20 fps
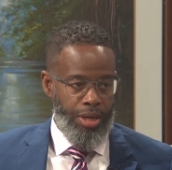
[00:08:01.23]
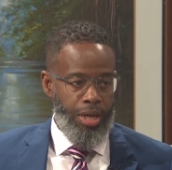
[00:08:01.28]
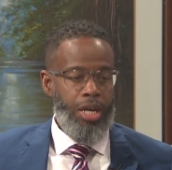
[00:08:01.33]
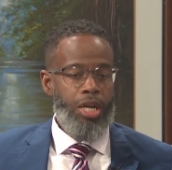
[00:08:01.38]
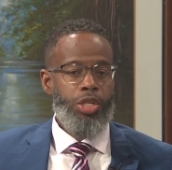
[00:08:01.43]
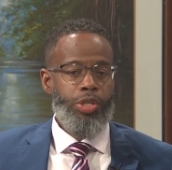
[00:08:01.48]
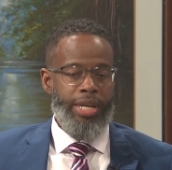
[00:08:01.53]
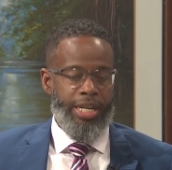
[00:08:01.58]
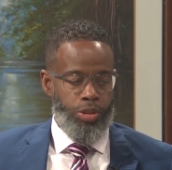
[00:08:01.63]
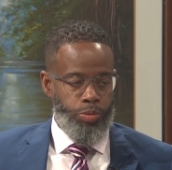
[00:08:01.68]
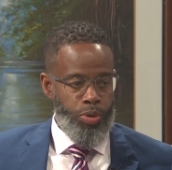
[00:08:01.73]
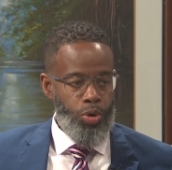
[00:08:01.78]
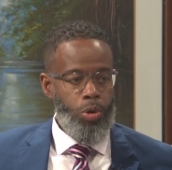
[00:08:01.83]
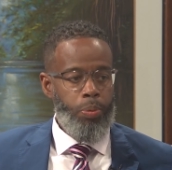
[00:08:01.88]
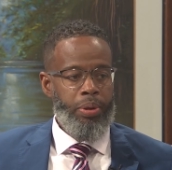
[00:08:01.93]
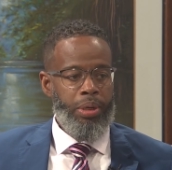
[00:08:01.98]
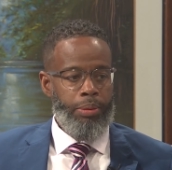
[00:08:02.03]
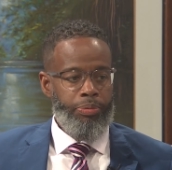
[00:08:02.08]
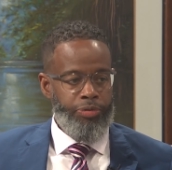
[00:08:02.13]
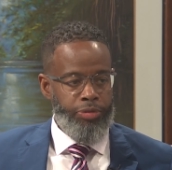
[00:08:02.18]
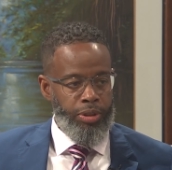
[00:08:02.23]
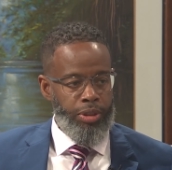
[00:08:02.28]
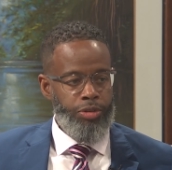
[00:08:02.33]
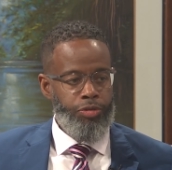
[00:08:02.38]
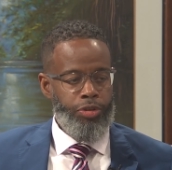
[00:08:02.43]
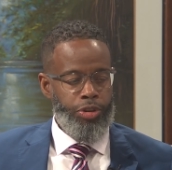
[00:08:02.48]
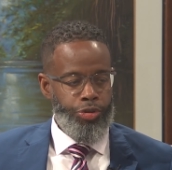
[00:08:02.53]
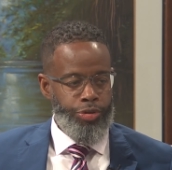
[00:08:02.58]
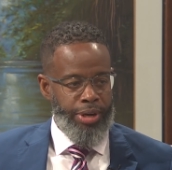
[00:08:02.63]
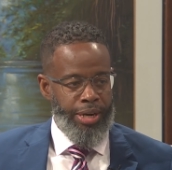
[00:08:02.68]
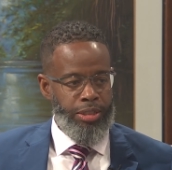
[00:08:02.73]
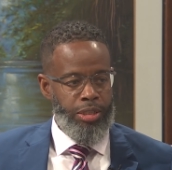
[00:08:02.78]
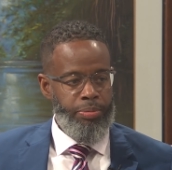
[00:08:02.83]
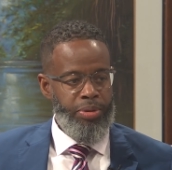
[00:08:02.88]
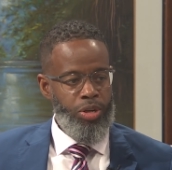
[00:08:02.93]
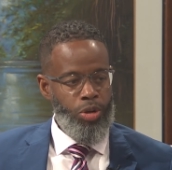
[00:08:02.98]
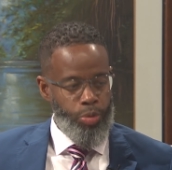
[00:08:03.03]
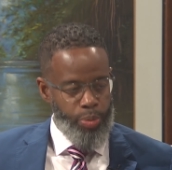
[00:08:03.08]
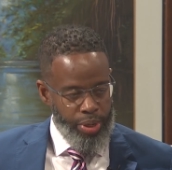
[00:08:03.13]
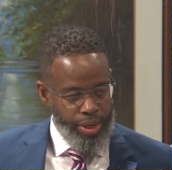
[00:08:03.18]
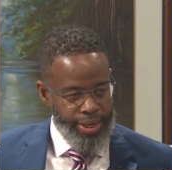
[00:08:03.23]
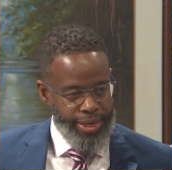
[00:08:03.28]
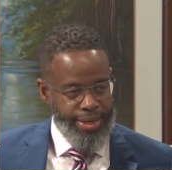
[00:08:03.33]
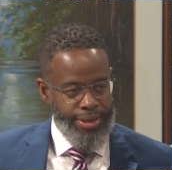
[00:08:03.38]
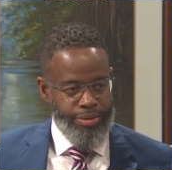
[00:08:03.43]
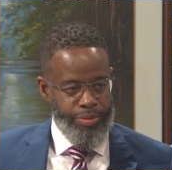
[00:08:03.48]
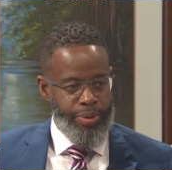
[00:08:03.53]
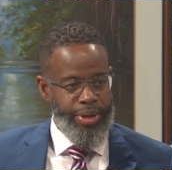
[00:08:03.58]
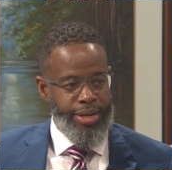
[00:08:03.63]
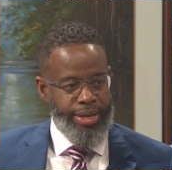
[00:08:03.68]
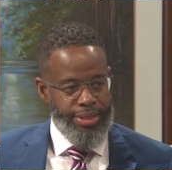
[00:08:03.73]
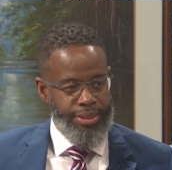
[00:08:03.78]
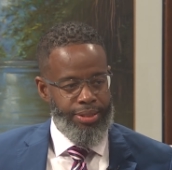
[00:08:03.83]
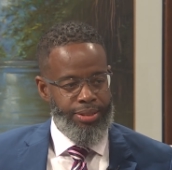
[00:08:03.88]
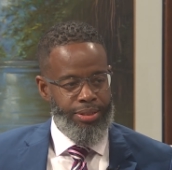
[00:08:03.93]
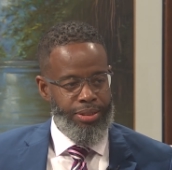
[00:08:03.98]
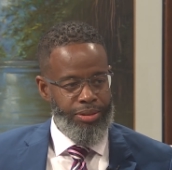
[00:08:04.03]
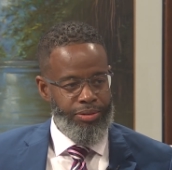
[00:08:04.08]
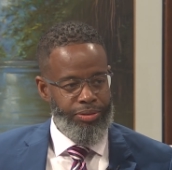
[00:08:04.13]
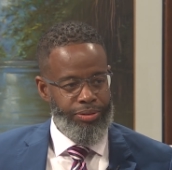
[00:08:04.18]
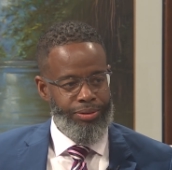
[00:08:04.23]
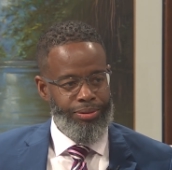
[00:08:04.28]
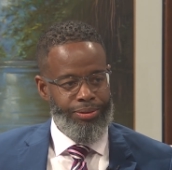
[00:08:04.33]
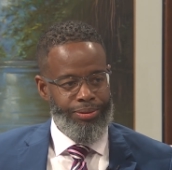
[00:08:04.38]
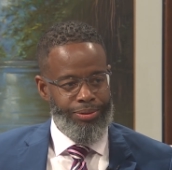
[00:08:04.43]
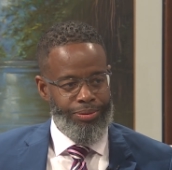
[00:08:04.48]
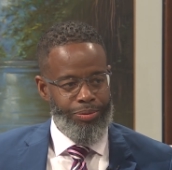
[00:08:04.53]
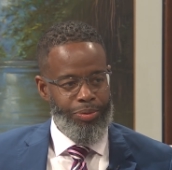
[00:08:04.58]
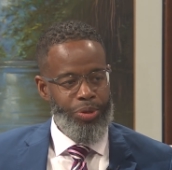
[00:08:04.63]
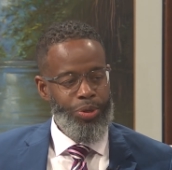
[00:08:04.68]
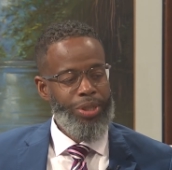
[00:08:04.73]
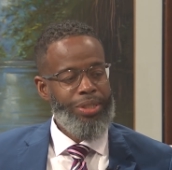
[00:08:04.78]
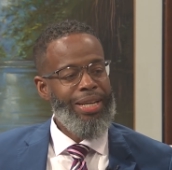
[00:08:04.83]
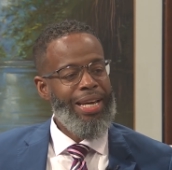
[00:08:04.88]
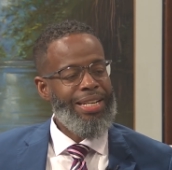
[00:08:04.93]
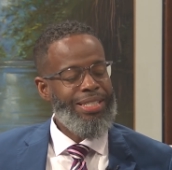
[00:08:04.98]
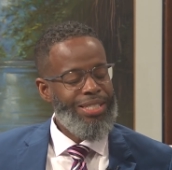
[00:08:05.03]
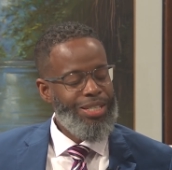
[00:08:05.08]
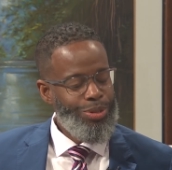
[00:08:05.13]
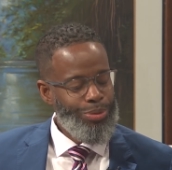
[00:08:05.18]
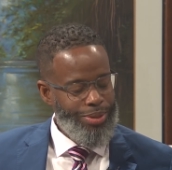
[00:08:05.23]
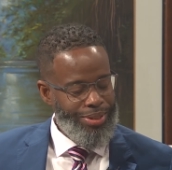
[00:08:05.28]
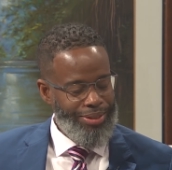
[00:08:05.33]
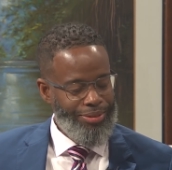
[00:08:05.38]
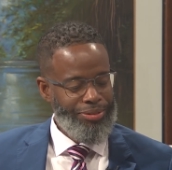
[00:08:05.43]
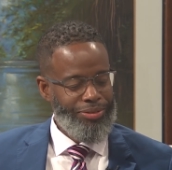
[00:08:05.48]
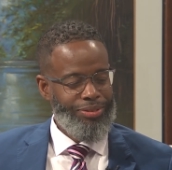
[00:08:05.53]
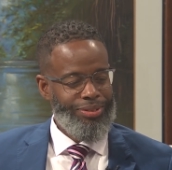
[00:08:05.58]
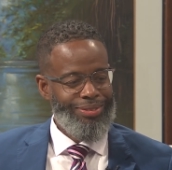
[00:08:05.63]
Yeah. So yes, we open up for, for Trinidad and Tobago. We are here. We are here to serve. Nice. We're not exclusive.